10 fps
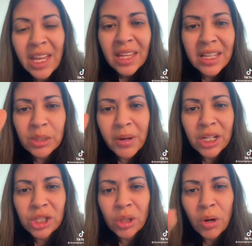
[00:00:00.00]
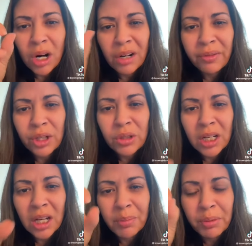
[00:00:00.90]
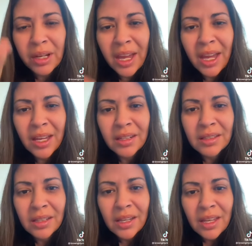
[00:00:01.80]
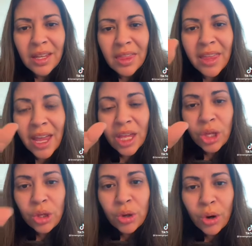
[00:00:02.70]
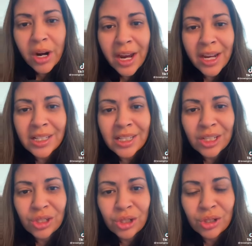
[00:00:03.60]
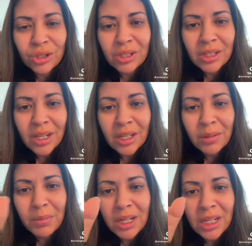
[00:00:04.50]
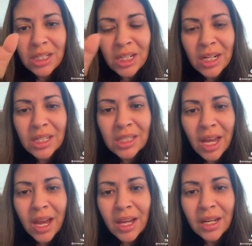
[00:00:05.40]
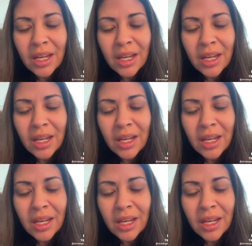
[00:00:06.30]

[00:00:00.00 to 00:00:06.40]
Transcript: That's why it's so hard for you to comprehend that your ancestors committed genocide